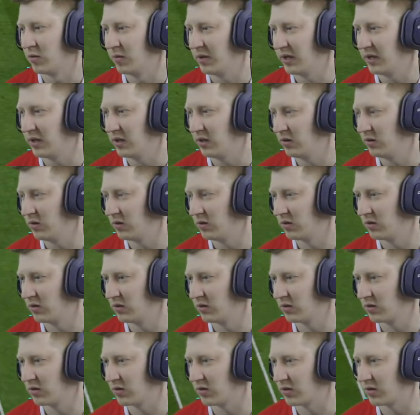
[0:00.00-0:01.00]
Romeu
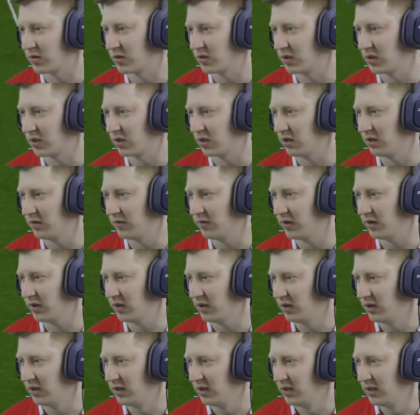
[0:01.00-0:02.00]
across to
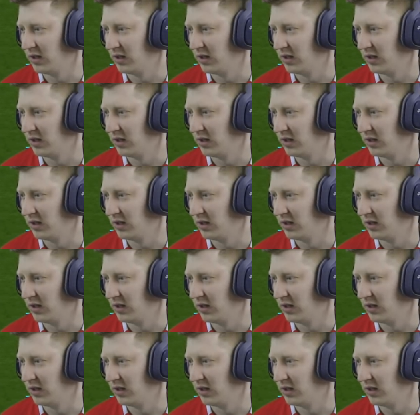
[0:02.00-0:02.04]
Kluivert.